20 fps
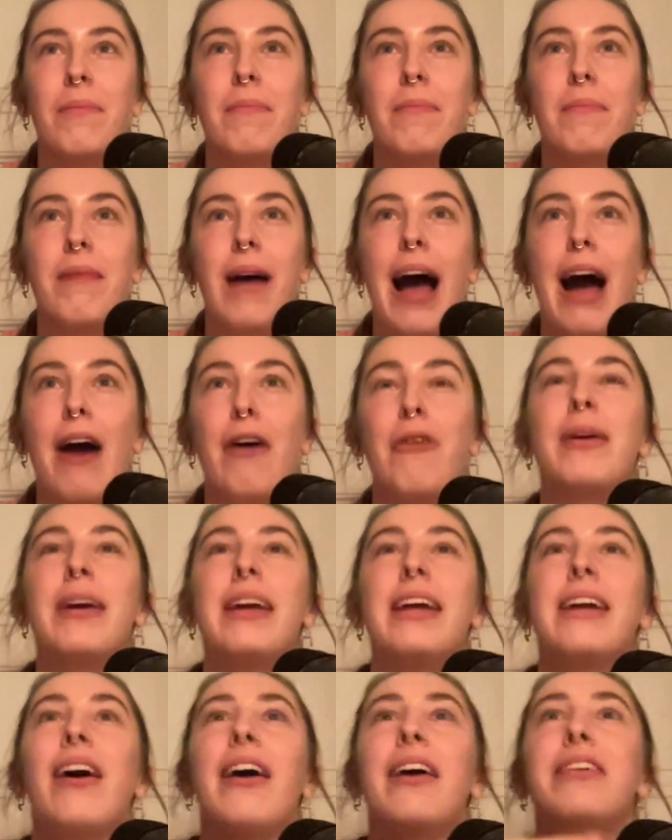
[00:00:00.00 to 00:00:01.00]

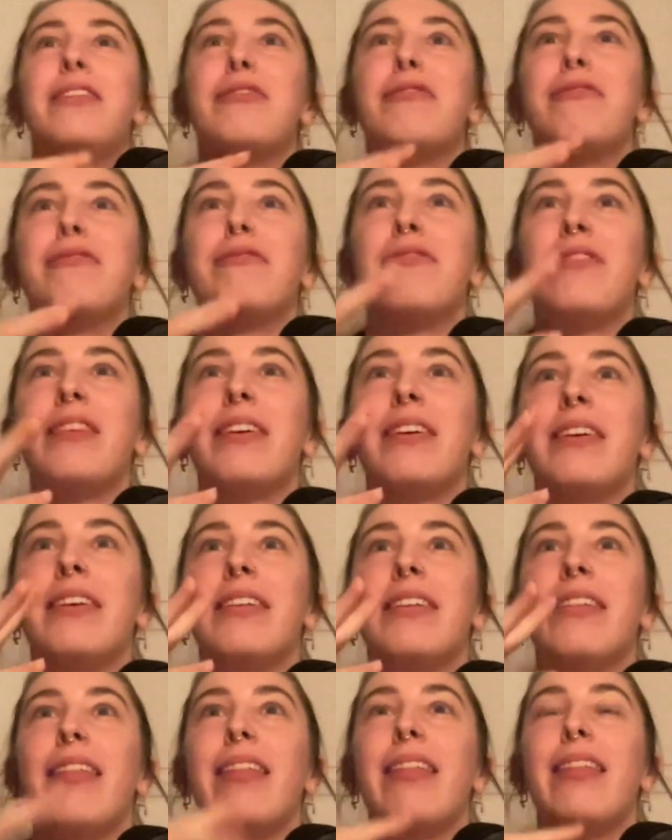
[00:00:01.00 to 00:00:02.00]
kind of
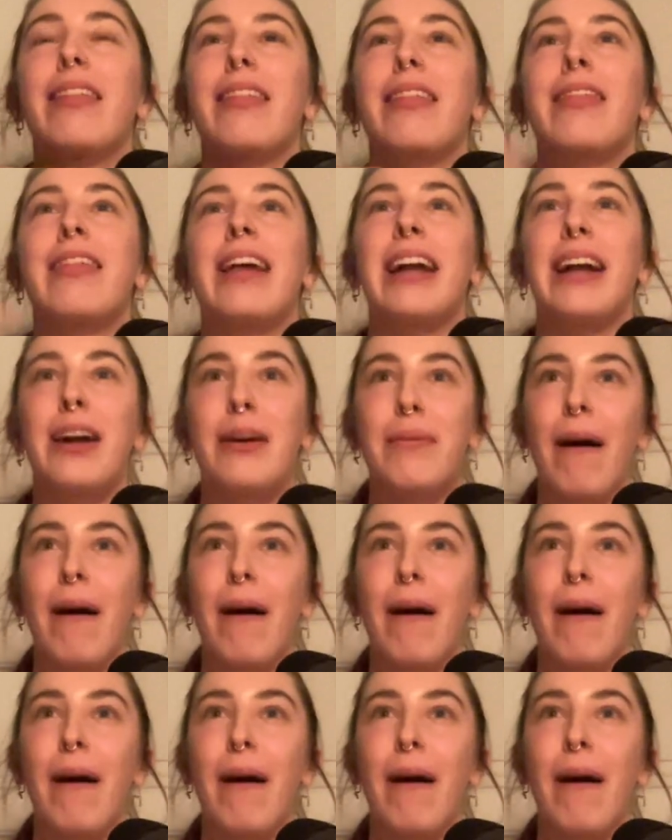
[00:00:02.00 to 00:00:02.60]
think